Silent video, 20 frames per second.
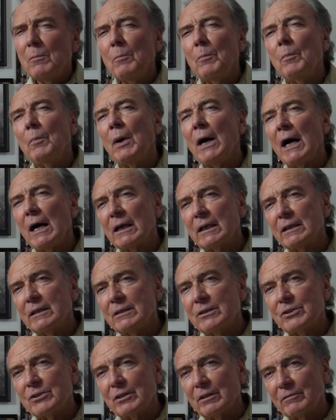
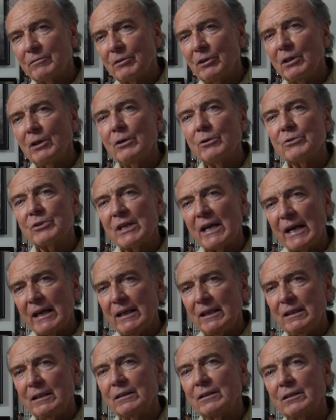pockets of clothes
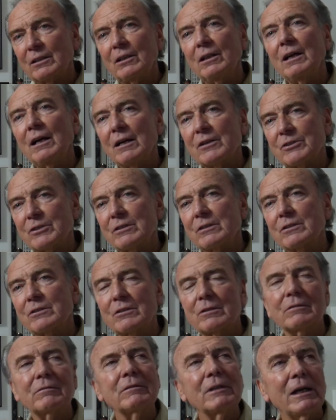hanging in the closets.
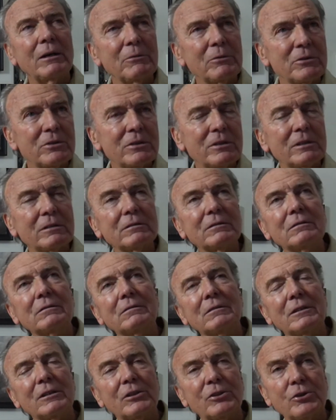That was an
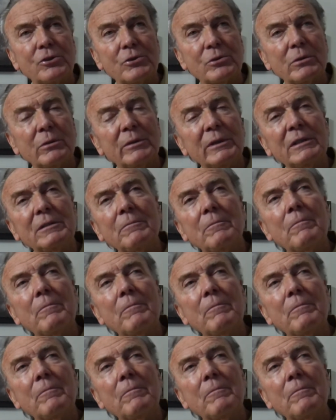unusual one.